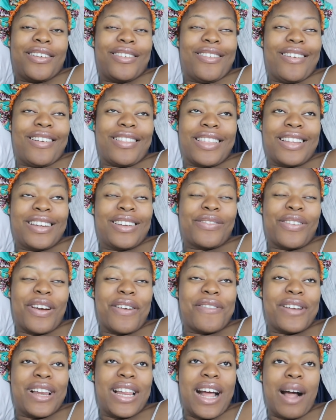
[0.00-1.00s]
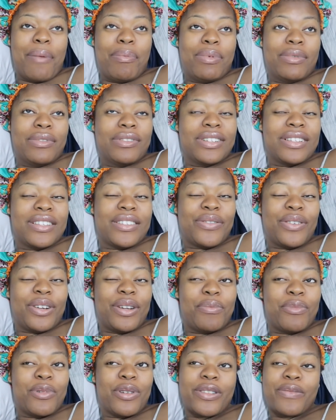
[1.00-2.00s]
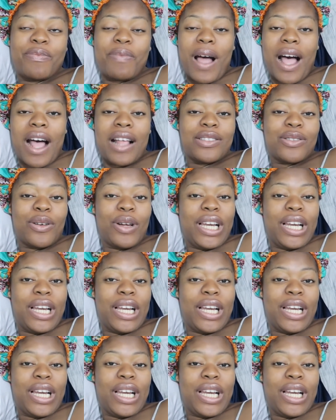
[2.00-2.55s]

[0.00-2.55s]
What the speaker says: Nothing different really happens for the most part,